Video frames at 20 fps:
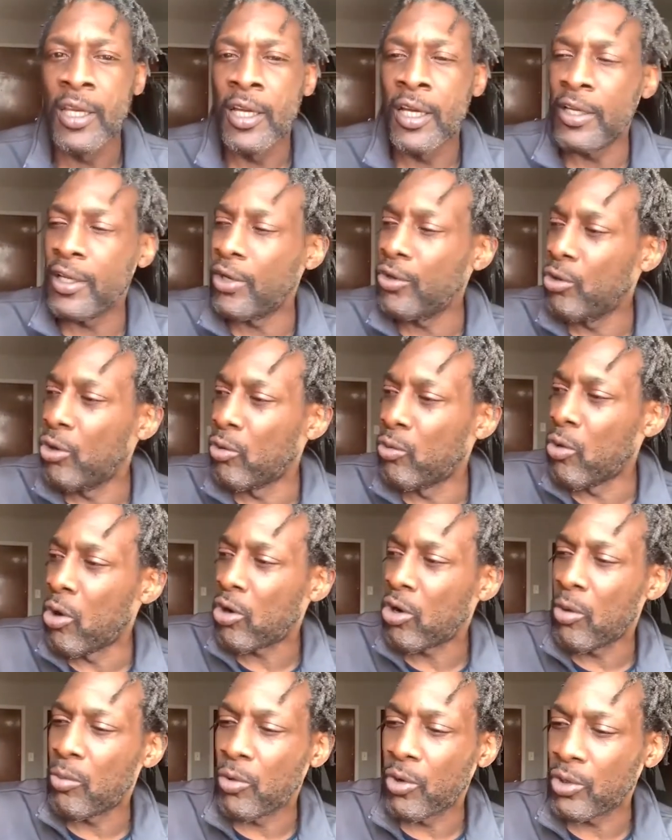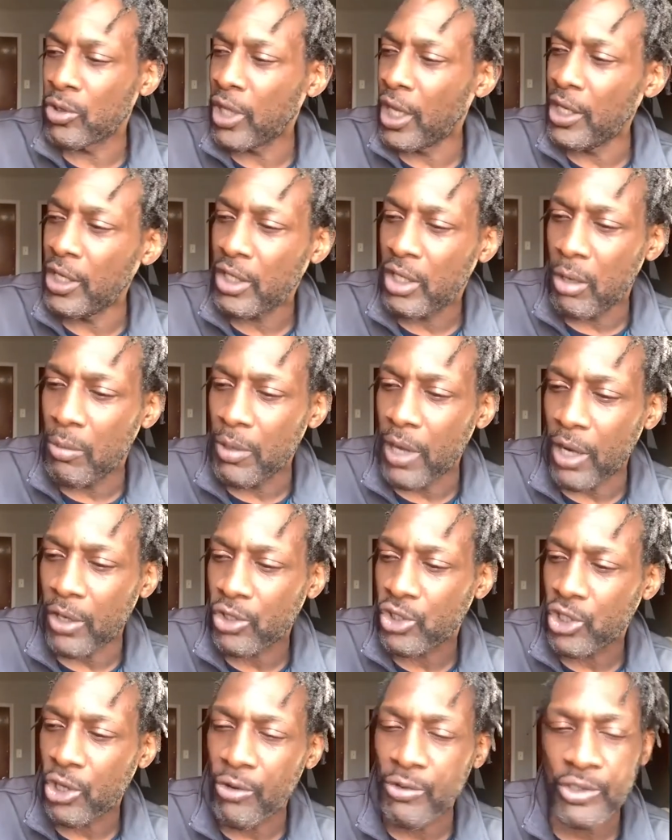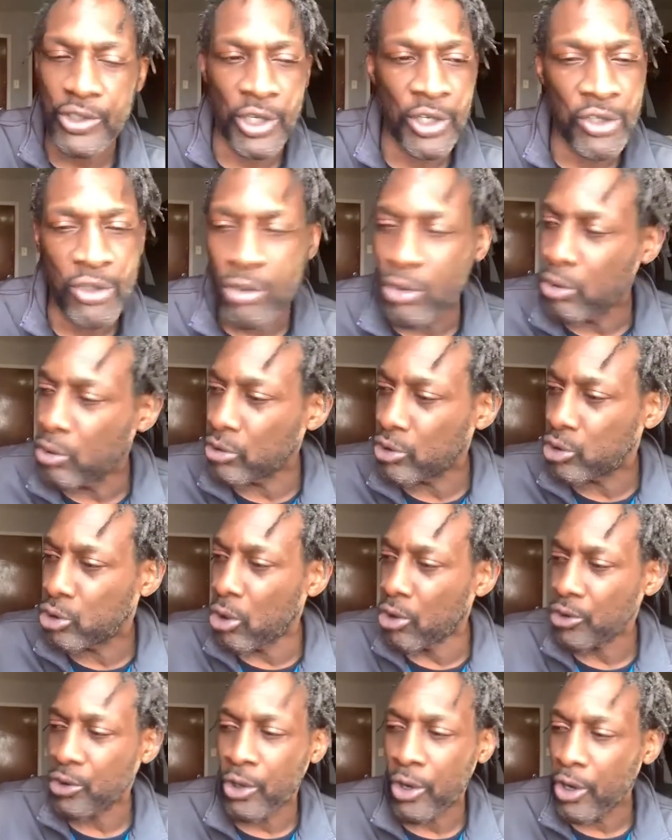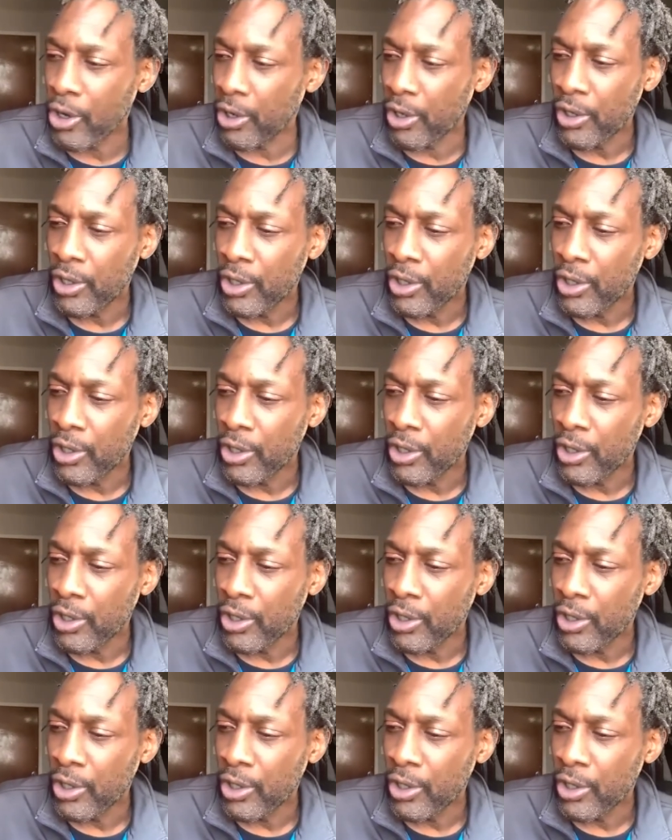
And then you'll walk up on a lady coming out of church and you'll talk to her